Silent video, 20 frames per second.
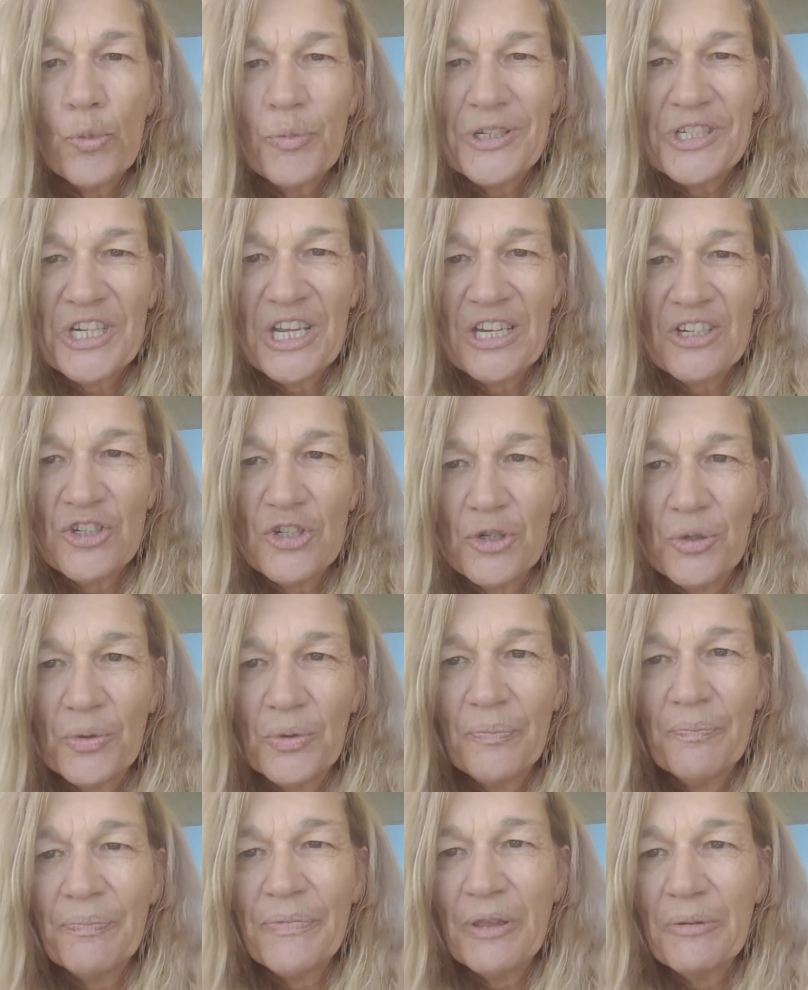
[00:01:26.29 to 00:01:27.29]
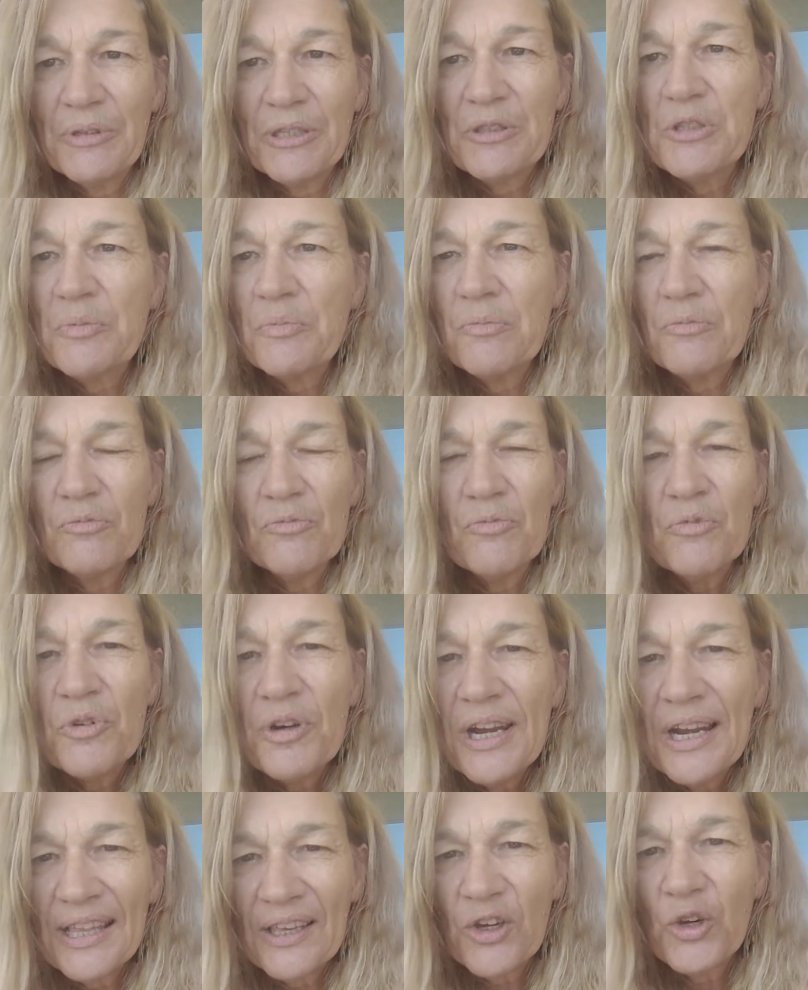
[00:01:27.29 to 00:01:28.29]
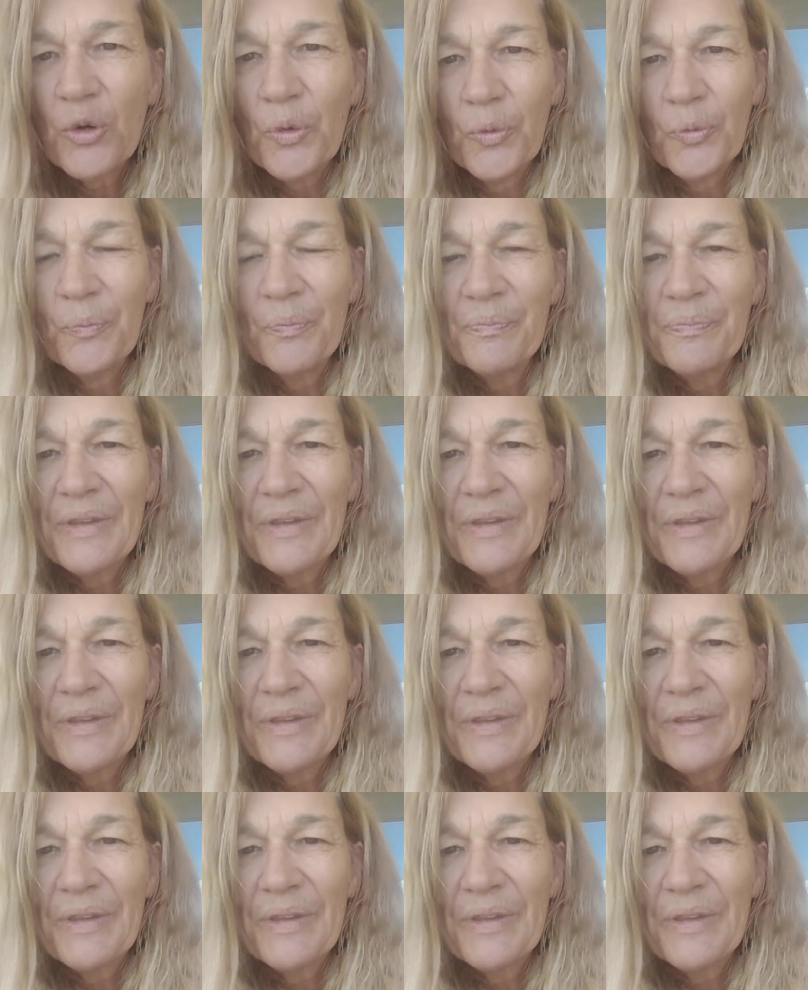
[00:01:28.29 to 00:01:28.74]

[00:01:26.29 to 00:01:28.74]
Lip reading: potential. I mean, it's really cool.